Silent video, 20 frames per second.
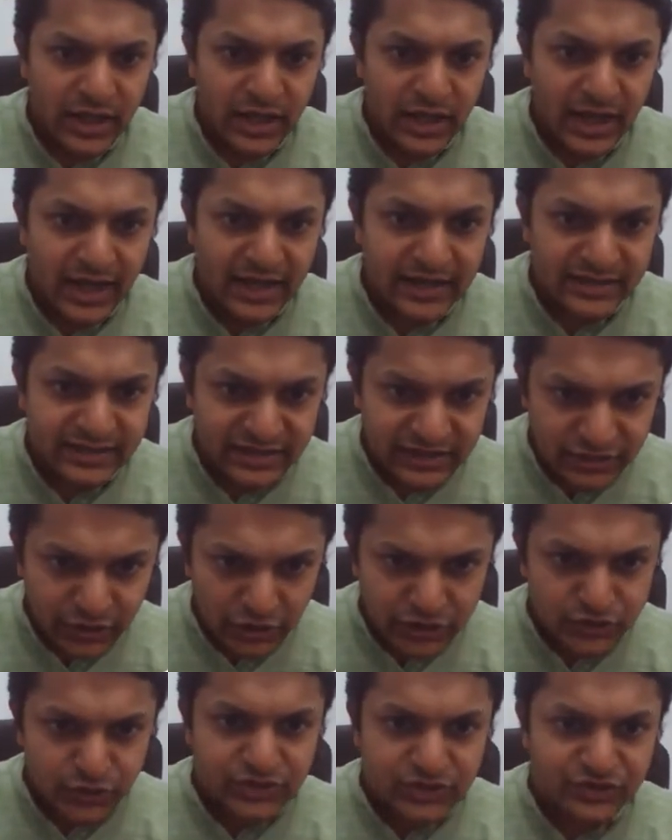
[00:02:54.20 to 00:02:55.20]
and this is
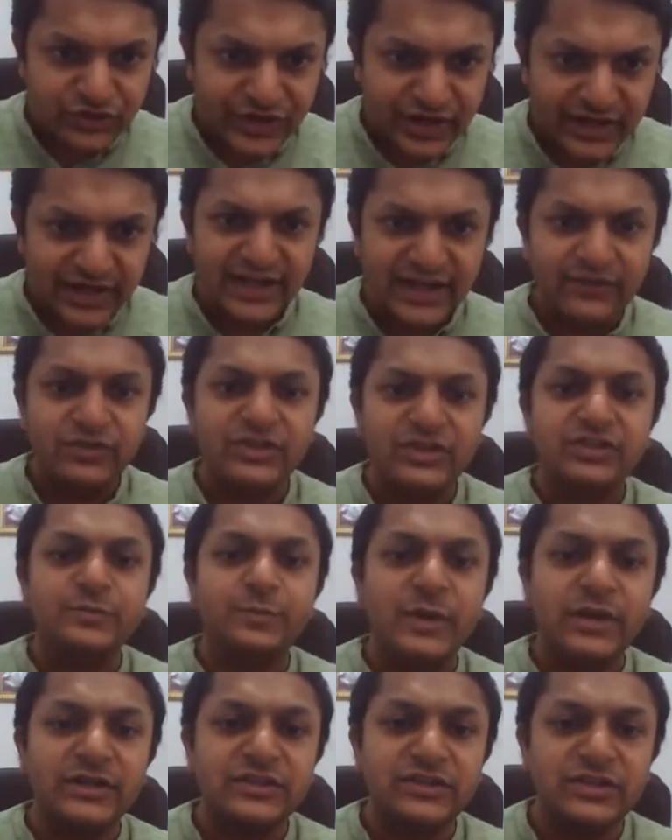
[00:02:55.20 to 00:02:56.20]
also a straight line which is
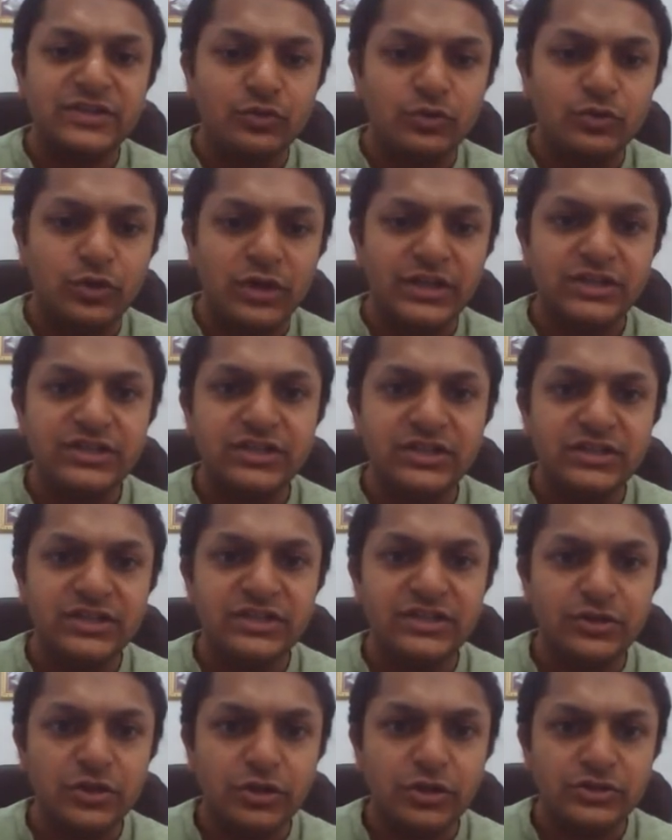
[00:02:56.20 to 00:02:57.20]
passing through origin. This
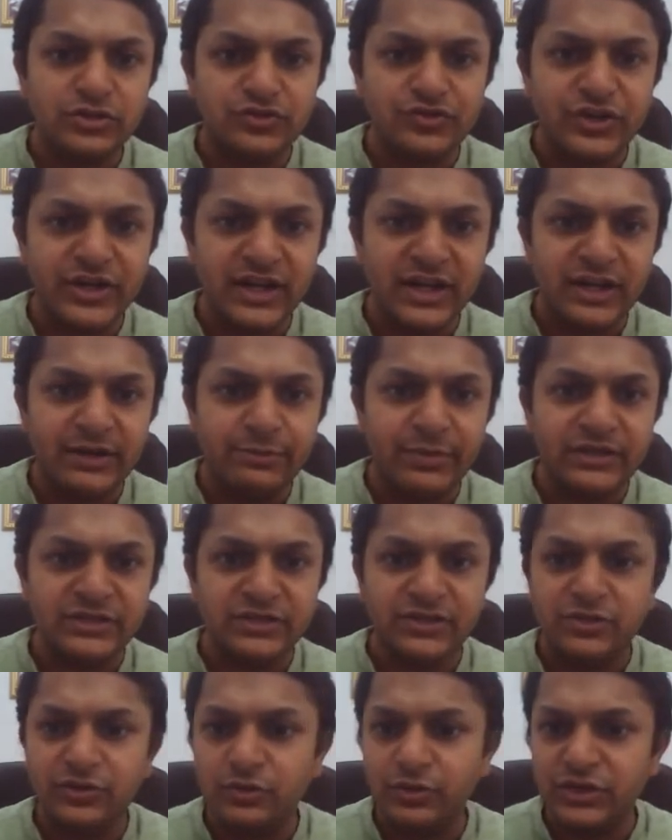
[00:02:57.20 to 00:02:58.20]
is also a straight line
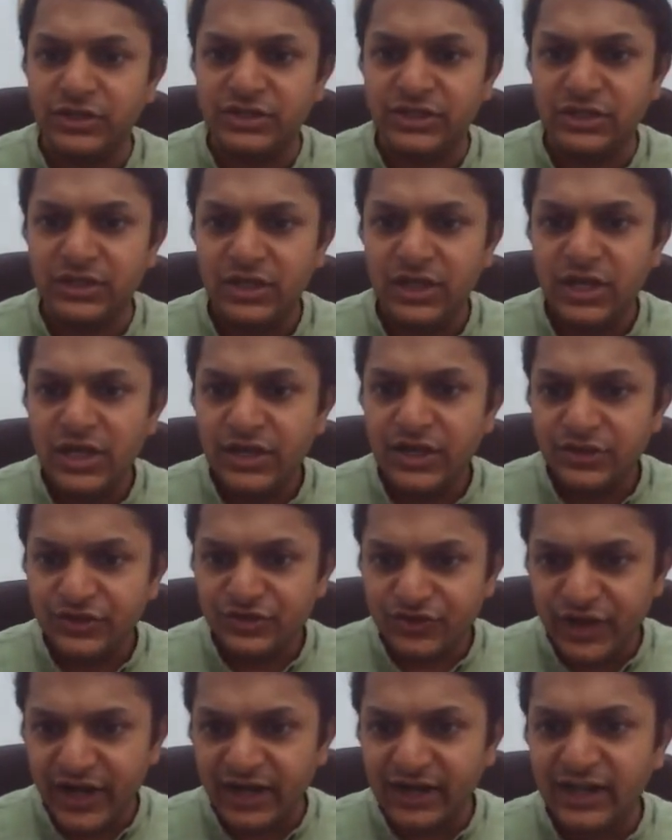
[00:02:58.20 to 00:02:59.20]
passing through origin.
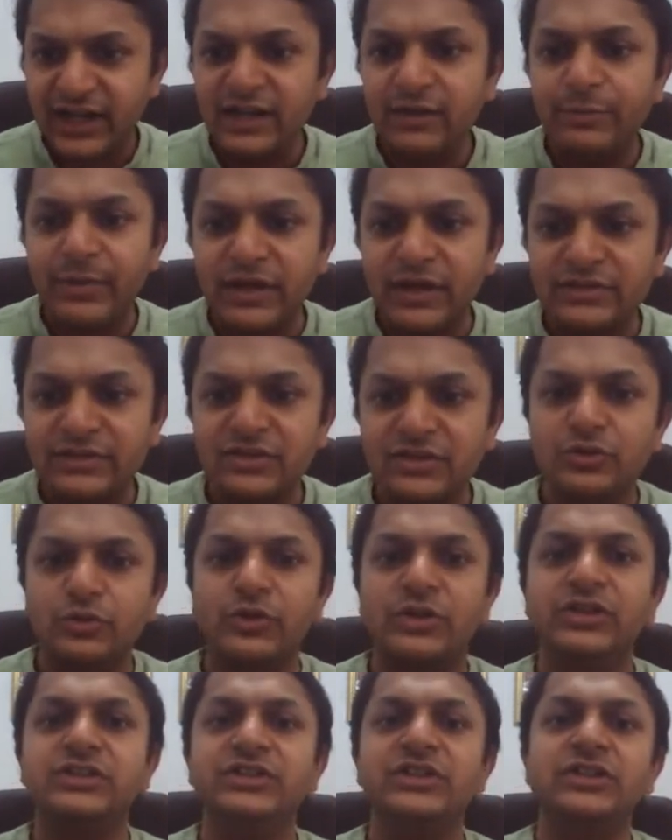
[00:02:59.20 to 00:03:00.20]
Straight line passing through
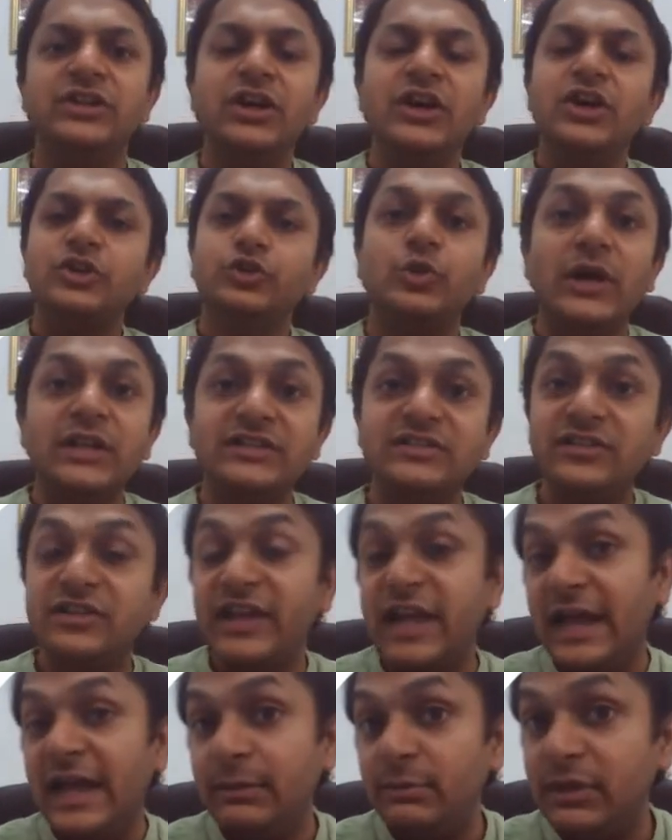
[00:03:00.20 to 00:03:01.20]
origin. So answer
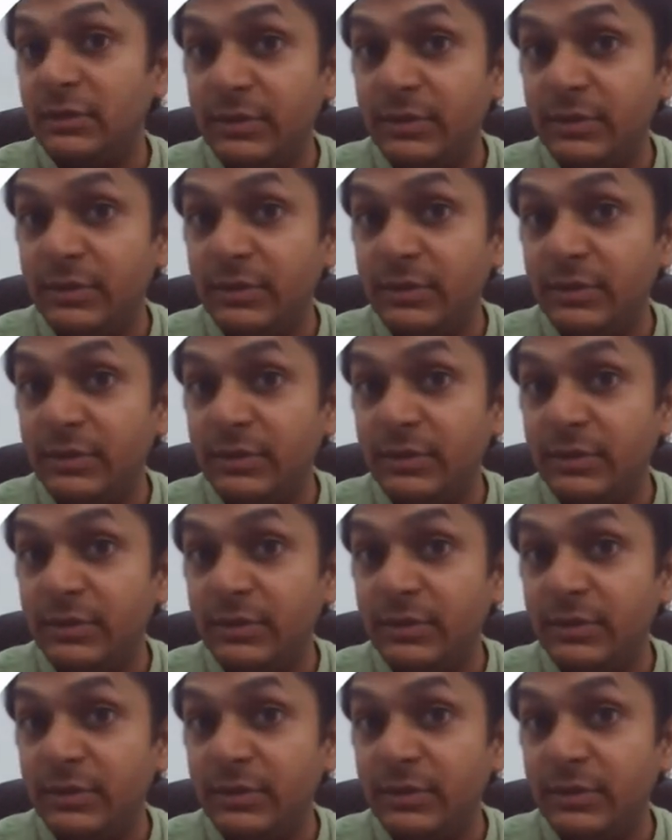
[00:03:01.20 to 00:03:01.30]
can be